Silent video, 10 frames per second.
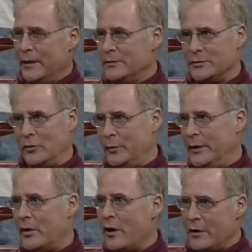So
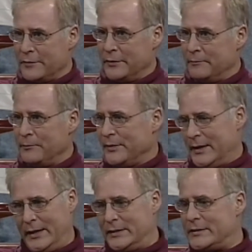we often,
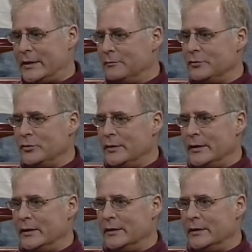instead of doing